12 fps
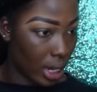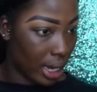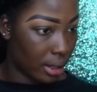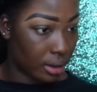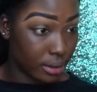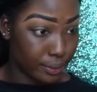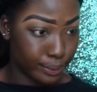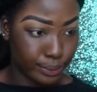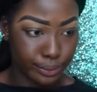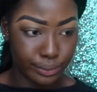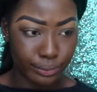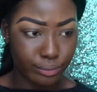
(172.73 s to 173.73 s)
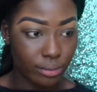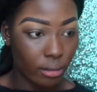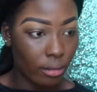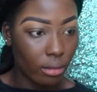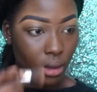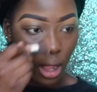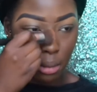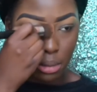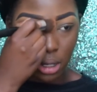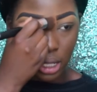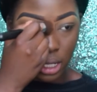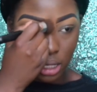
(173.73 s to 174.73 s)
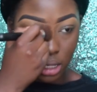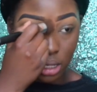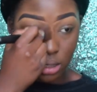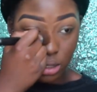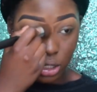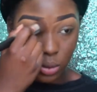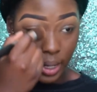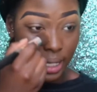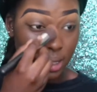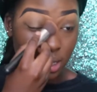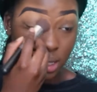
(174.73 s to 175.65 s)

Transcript: out, I'm looking straight.